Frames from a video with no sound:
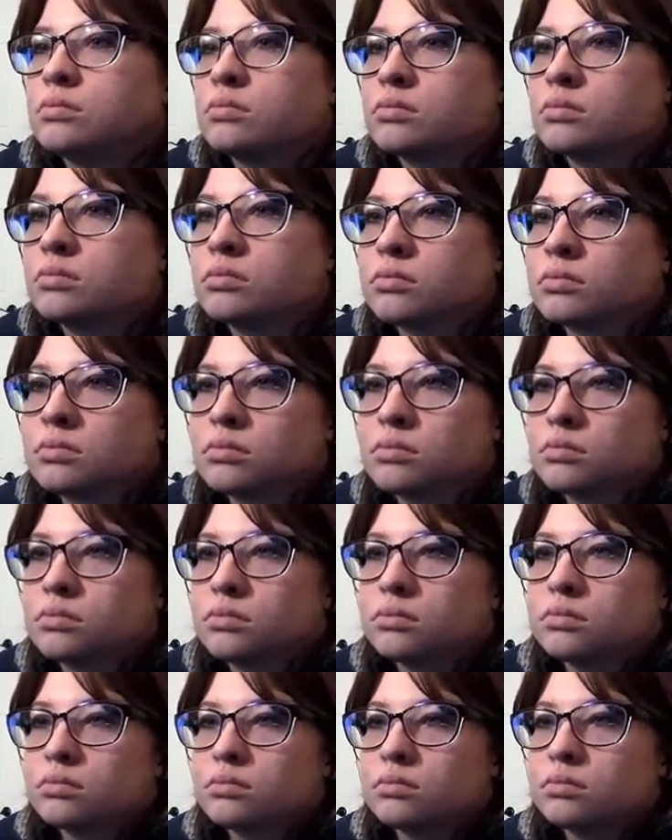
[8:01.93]

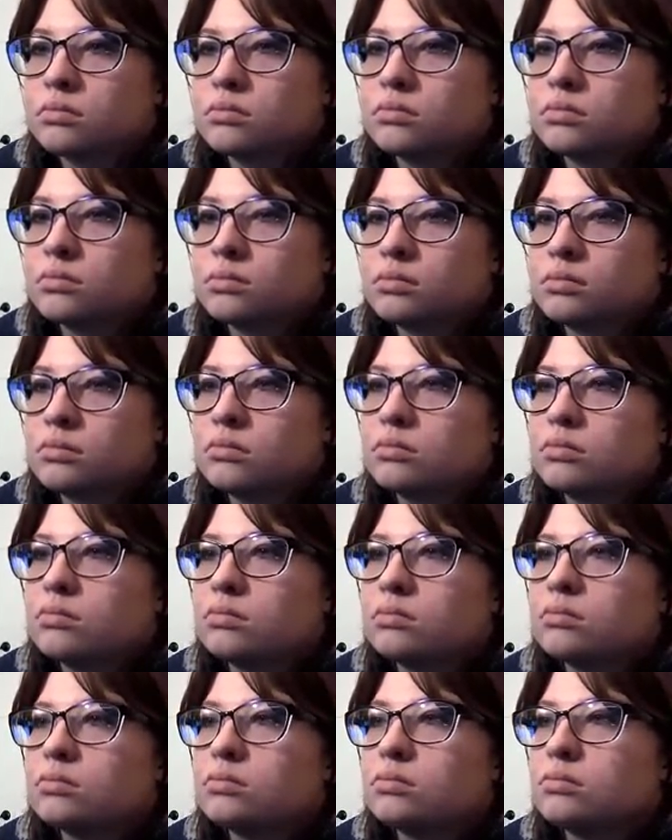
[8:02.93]

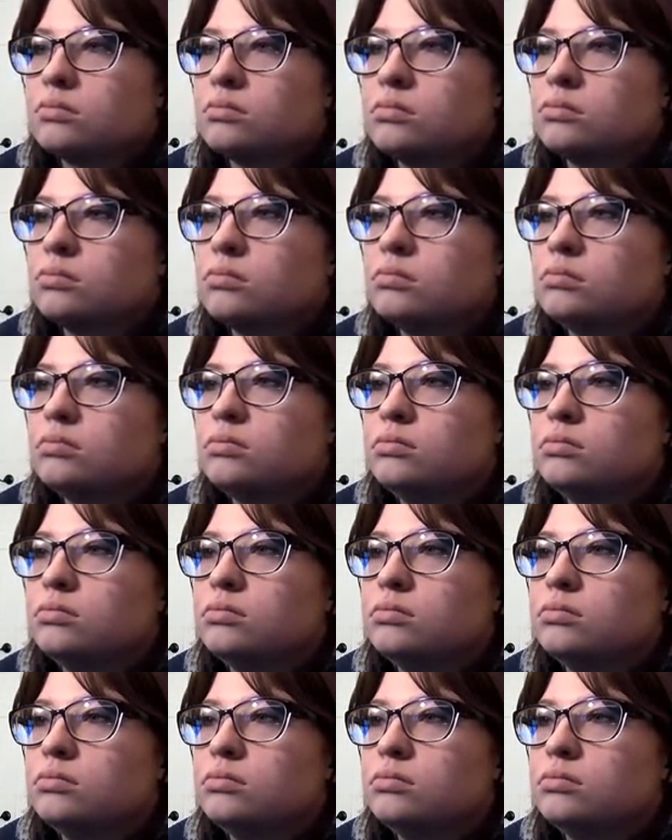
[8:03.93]
The person shown says nothing.